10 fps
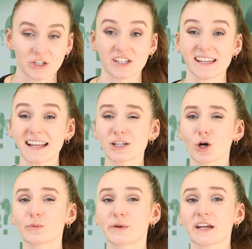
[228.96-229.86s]
which is said to
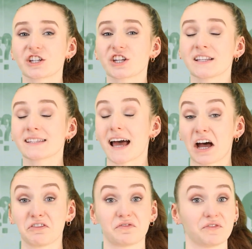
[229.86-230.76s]
hold predictions
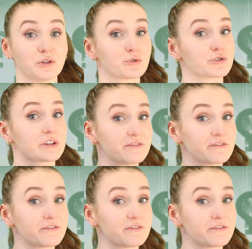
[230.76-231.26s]
of future